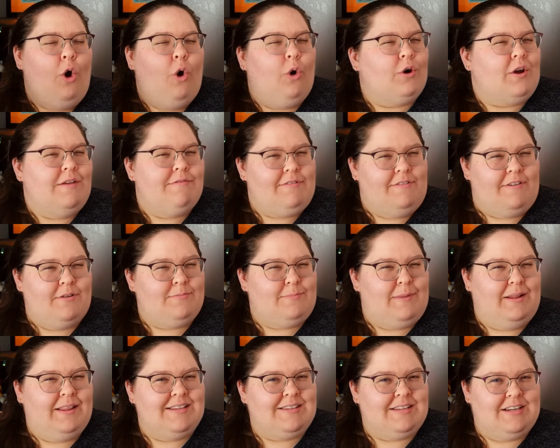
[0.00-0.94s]
or even if I've
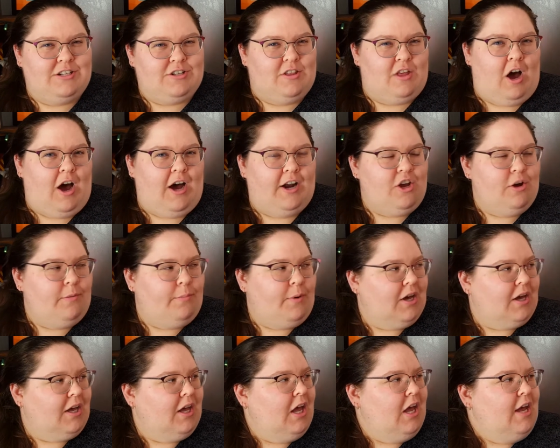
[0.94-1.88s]
been listening to the
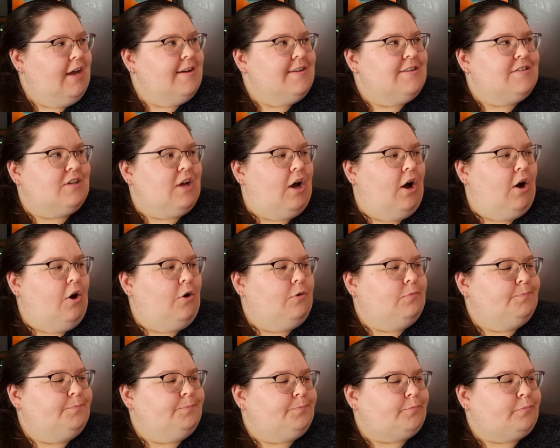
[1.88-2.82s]
audiobook.
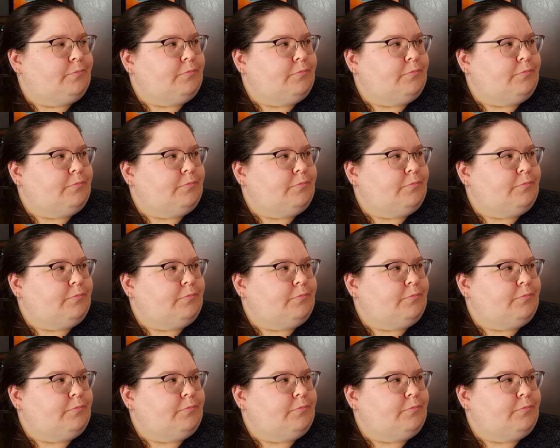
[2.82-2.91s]
So